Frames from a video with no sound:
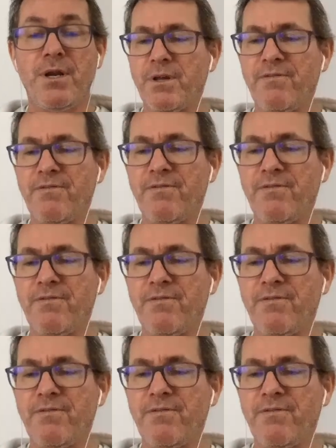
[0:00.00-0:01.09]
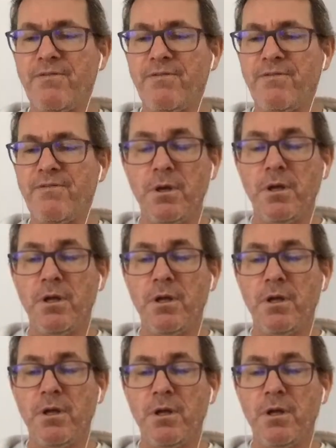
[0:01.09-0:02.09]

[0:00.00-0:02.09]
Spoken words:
by the fact that most people